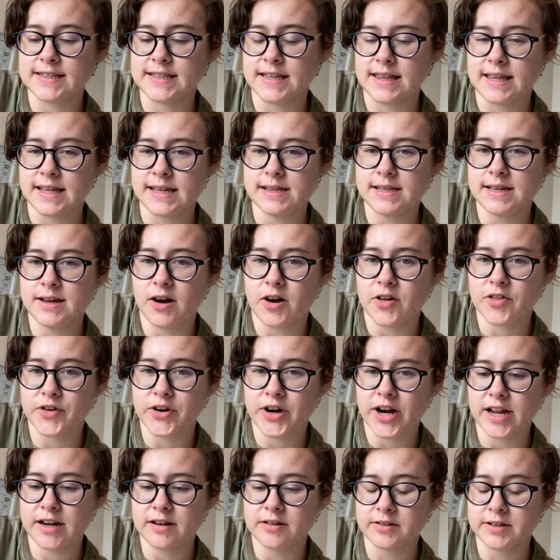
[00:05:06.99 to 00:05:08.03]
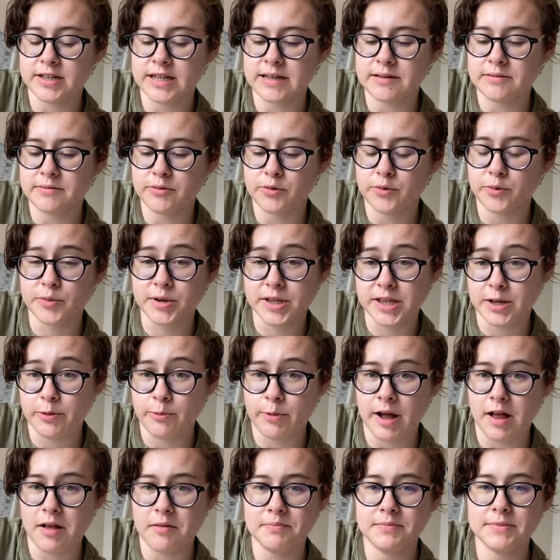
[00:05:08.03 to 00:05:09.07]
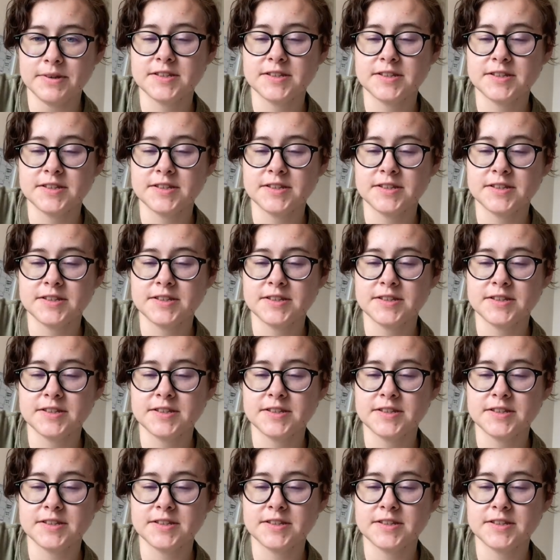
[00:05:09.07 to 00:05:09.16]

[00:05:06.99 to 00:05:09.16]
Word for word: I think the author handled it really well.